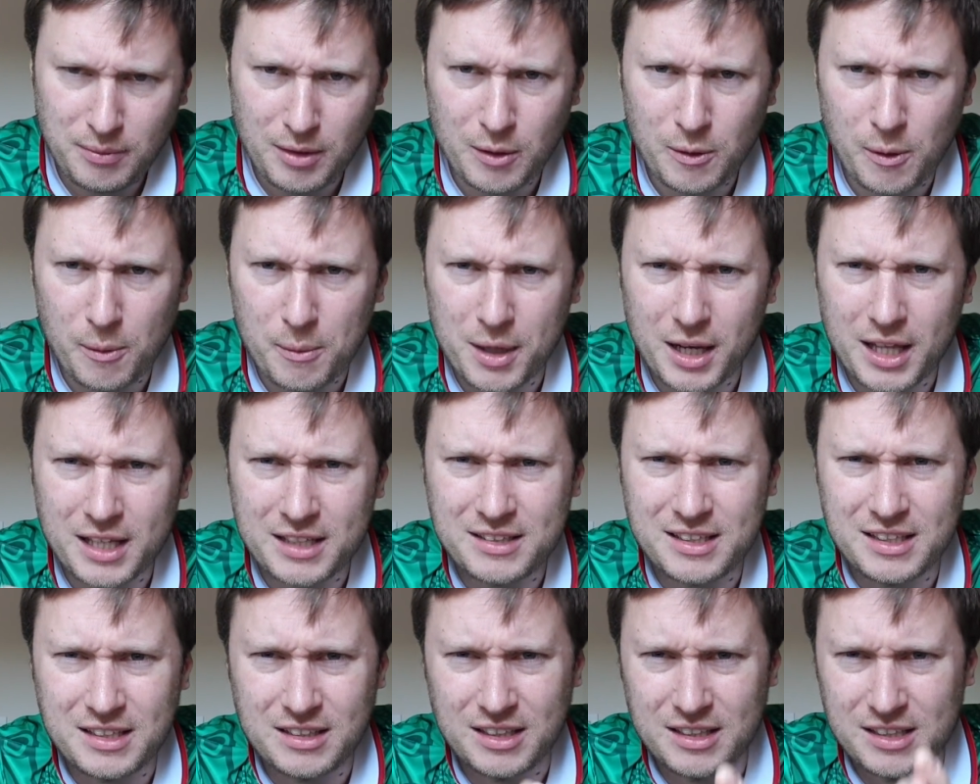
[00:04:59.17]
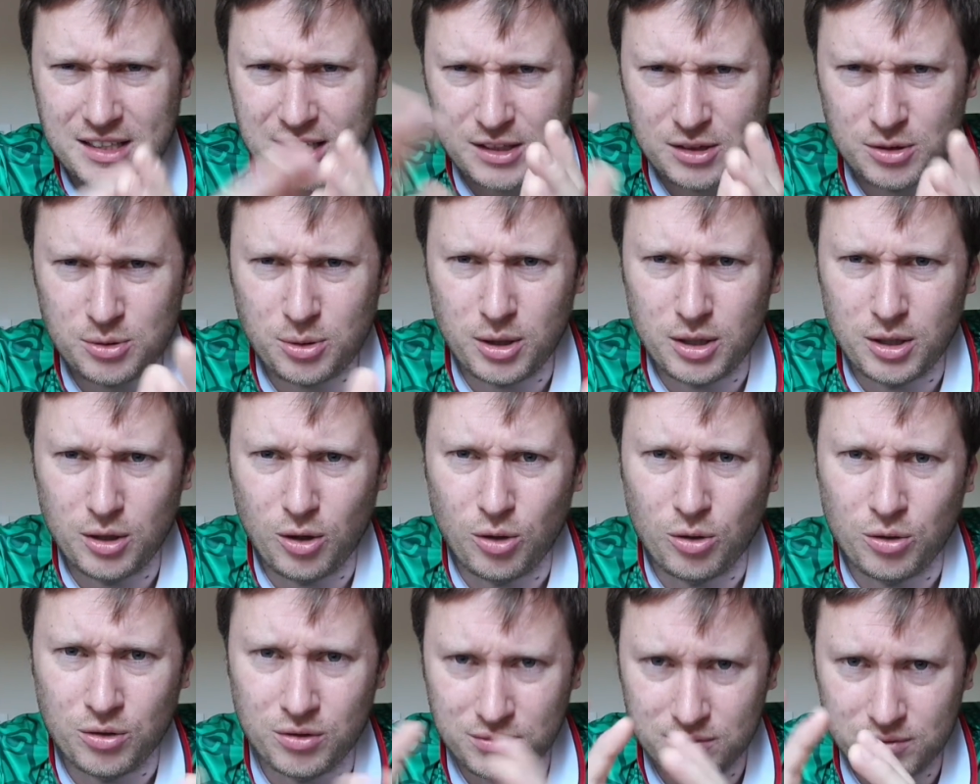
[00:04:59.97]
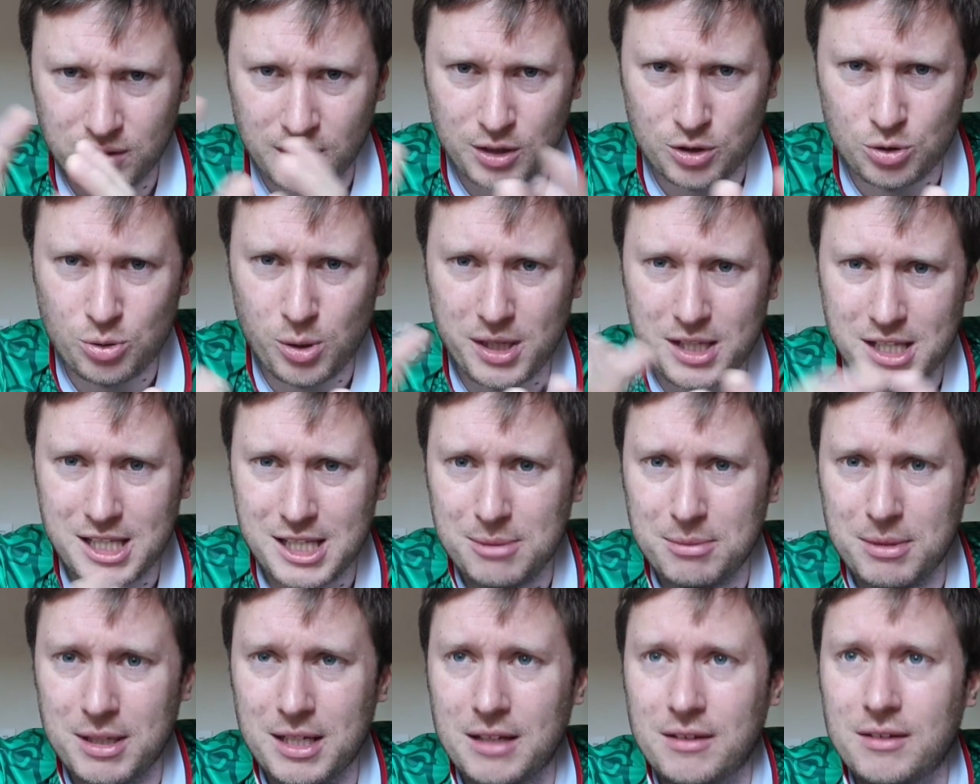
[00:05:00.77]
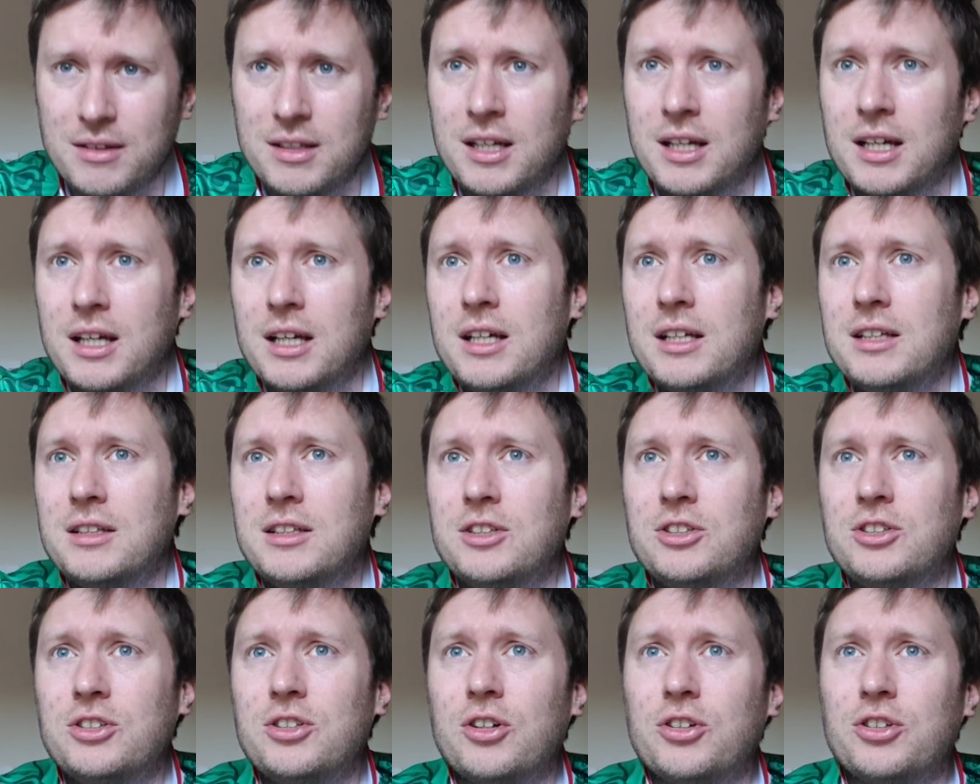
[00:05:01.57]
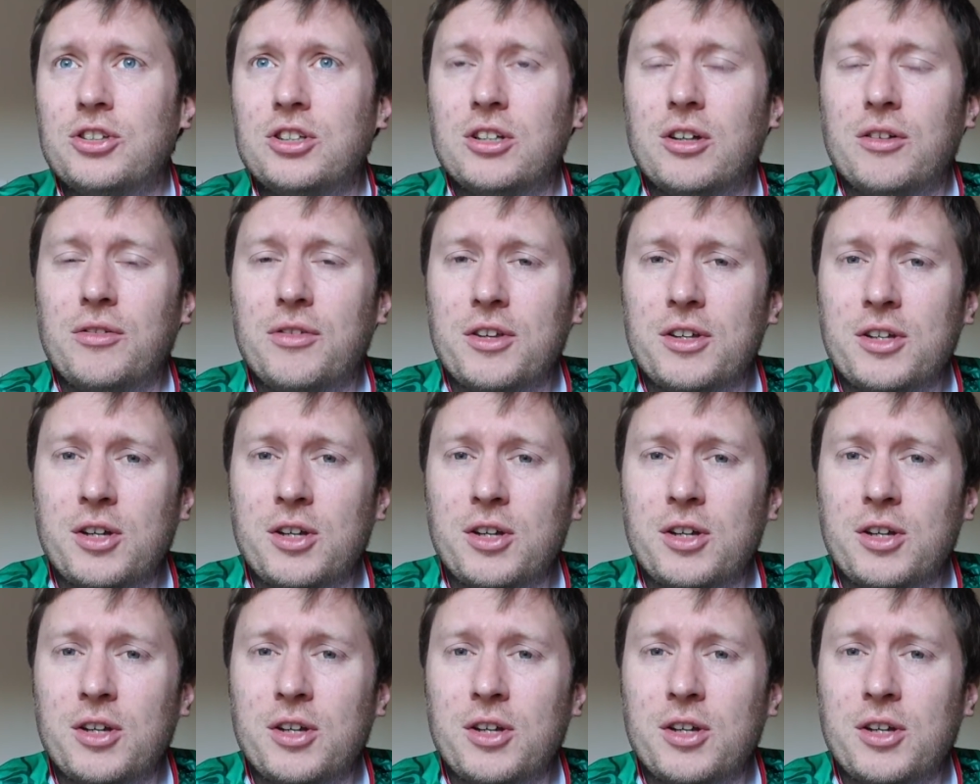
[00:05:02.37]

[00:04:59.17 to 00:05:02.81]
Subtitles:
I remember last season I did quite a long, like 20-minute discussion on the